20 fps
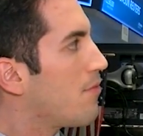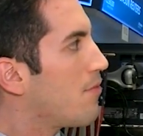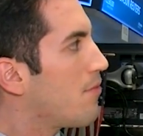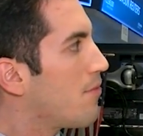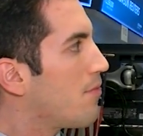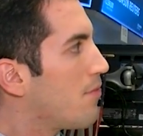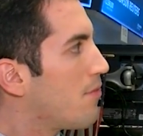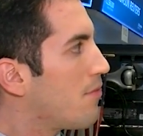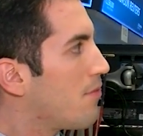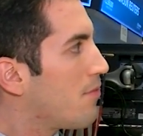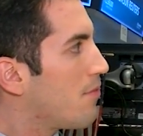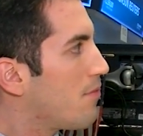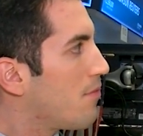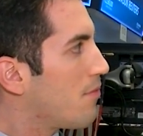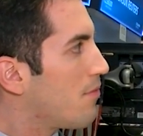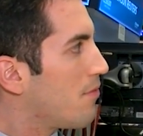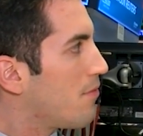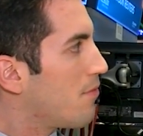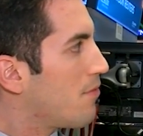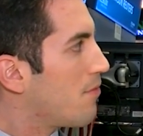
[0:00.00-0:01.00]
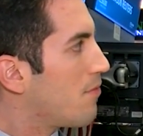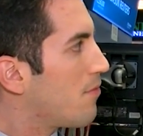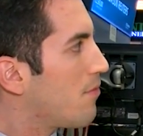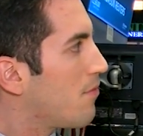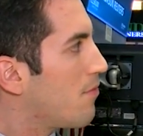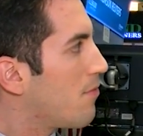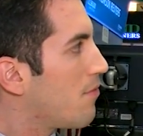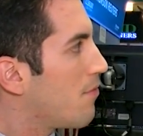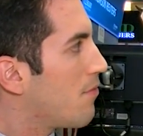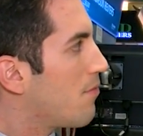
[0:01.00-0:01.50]

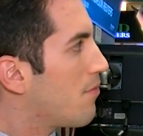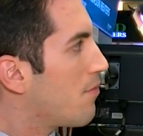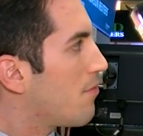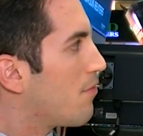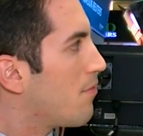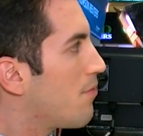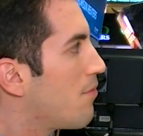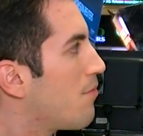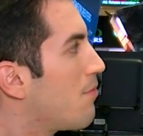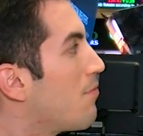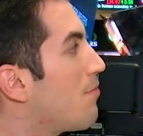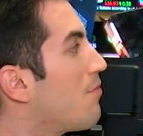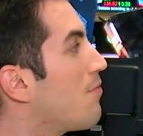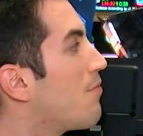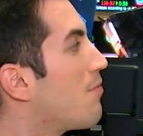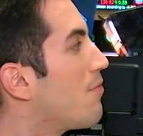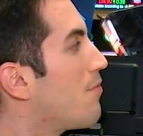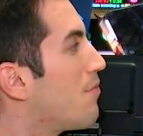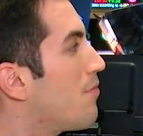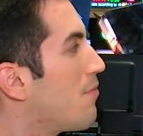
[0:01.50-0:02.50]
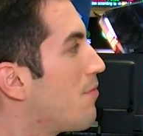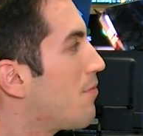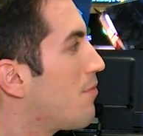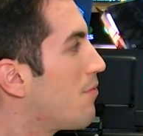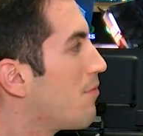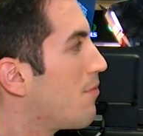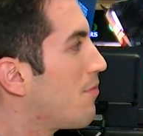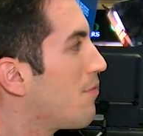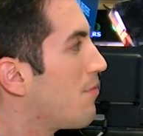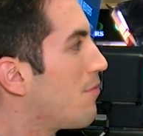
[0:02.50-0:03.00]

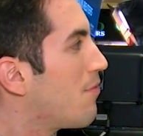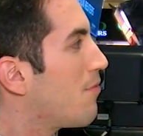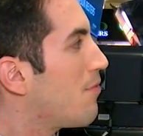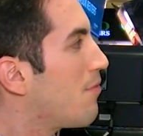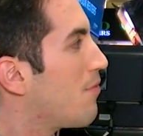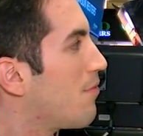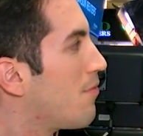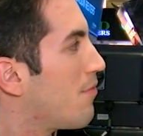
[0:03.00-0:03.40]
(not speaking)